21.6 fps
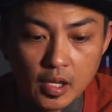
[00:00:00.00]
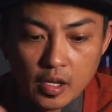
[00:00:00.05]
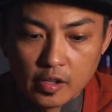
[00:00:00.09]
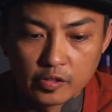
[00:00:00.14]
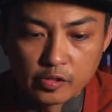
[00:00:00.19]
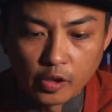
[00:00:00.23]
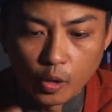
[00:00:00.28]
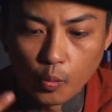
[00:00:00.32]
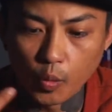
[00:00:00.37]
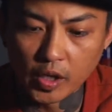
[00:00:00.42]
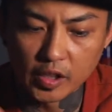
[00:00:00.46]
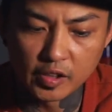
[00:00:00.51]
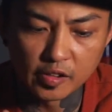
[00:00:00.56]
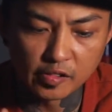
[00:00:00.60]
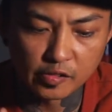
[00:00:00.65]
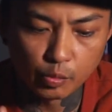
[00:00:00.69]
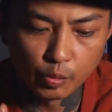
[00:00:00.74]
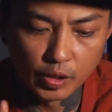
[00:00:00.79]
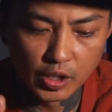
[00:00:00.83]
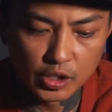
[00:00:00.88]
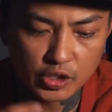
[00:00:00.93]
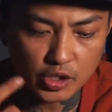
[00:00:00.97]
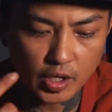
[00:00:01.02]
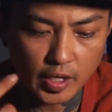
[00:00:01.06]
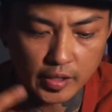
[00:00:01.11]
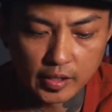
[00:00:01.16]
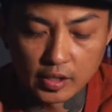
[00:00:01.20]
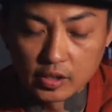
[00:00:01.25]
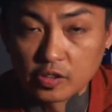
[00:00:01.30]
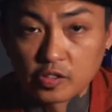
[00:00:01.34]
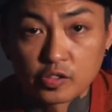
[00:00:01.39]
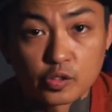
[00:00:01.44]
So I wanted a switch. I
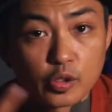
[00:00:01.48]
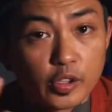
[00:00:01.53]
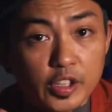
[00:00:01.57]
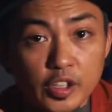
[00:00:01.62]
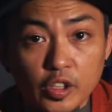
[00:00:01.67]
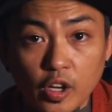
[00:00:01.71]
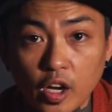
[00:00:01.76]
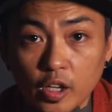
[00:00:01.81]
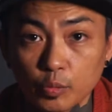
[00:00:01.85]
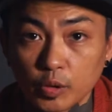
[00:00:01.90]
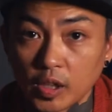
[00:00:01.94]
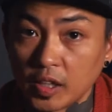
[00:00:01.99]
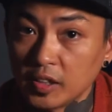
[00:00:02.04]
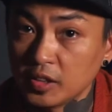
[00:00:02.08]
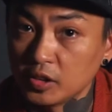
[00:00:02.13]
can just turn it on when I